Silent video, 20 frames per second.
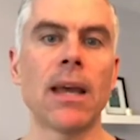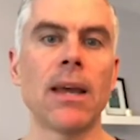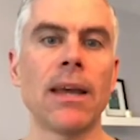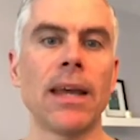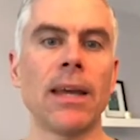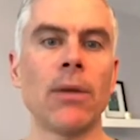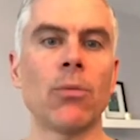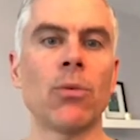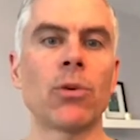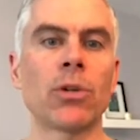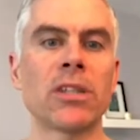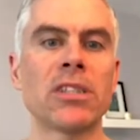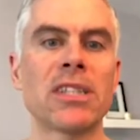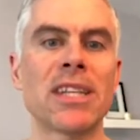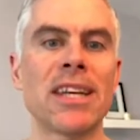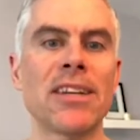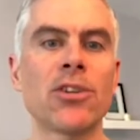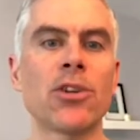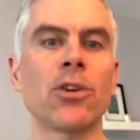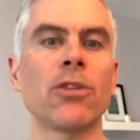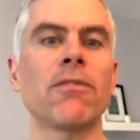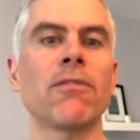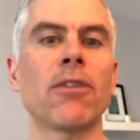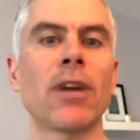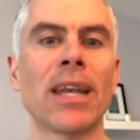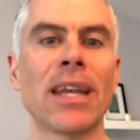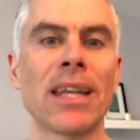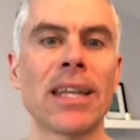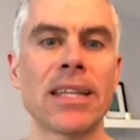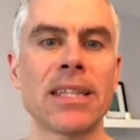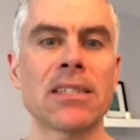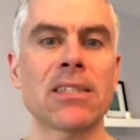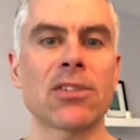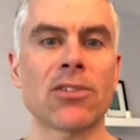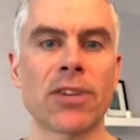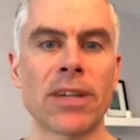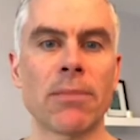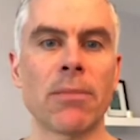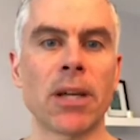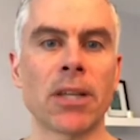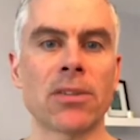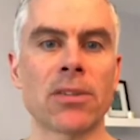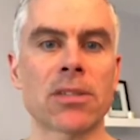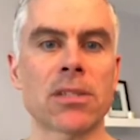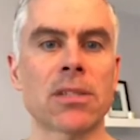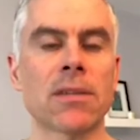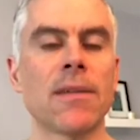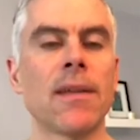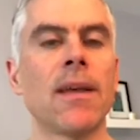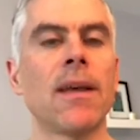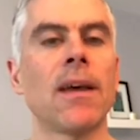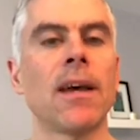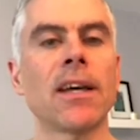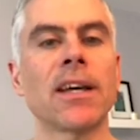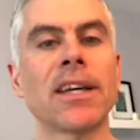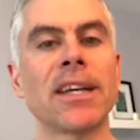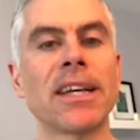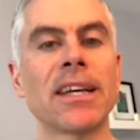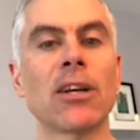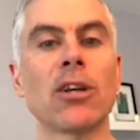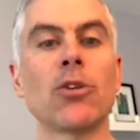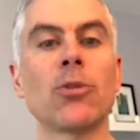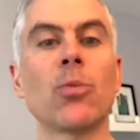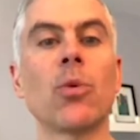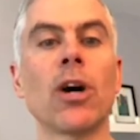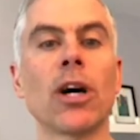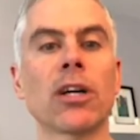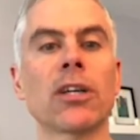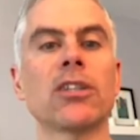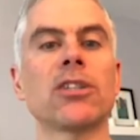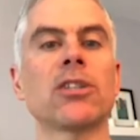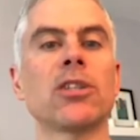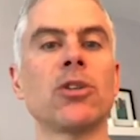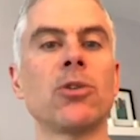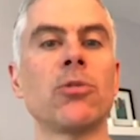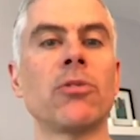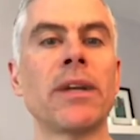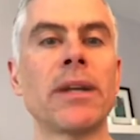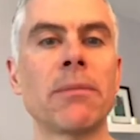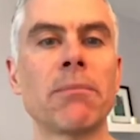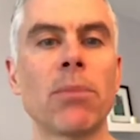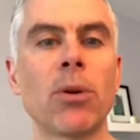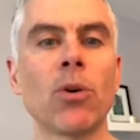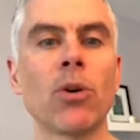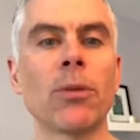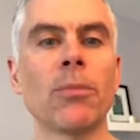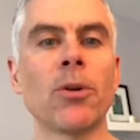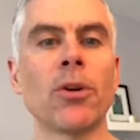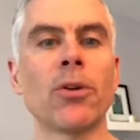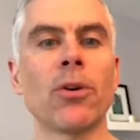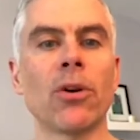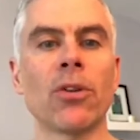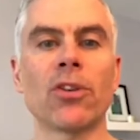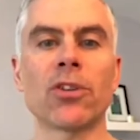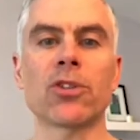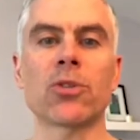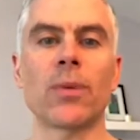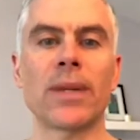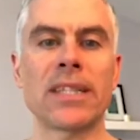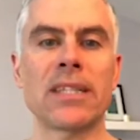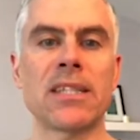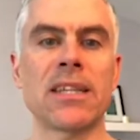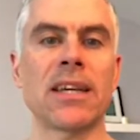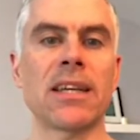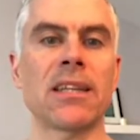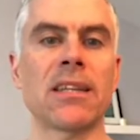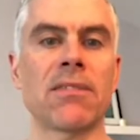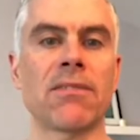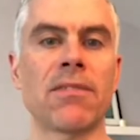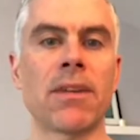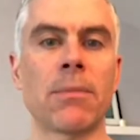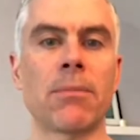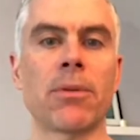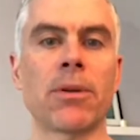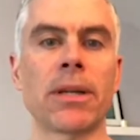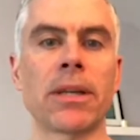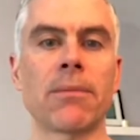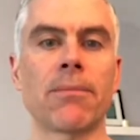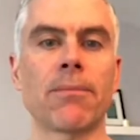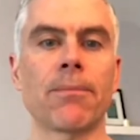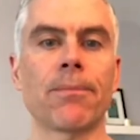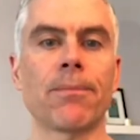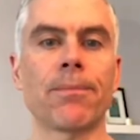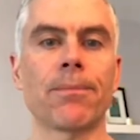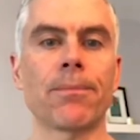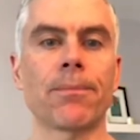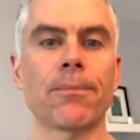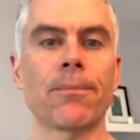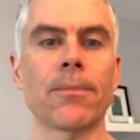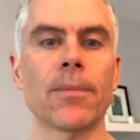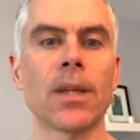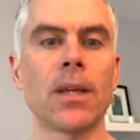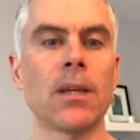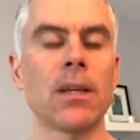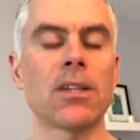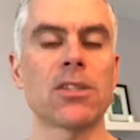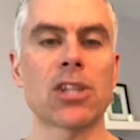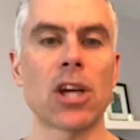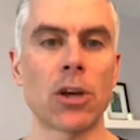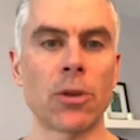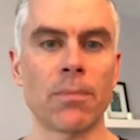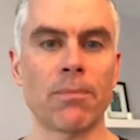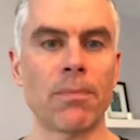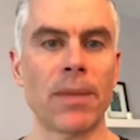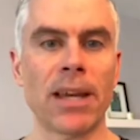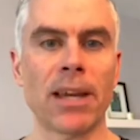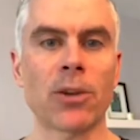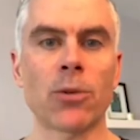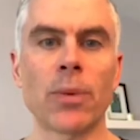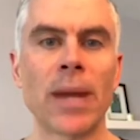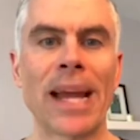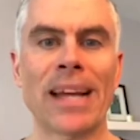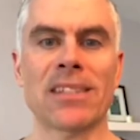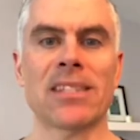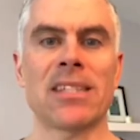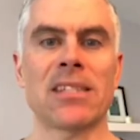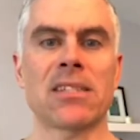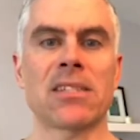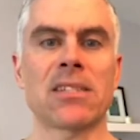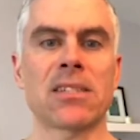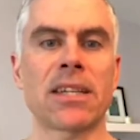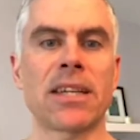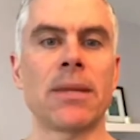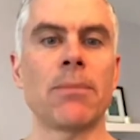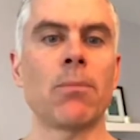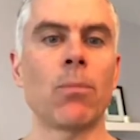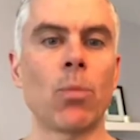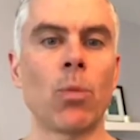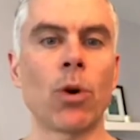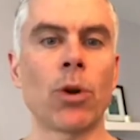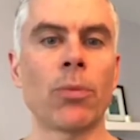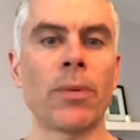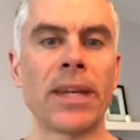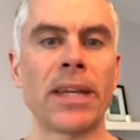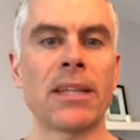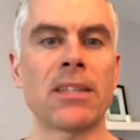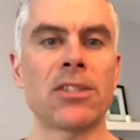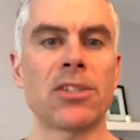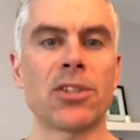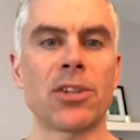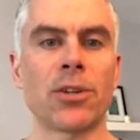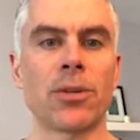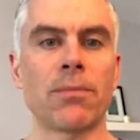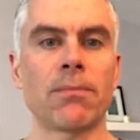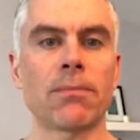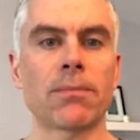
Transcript: It will continue for at least 3 months and can include workers who are in employment on the 28th of February. So, how do we access the scheme? What do we need to do?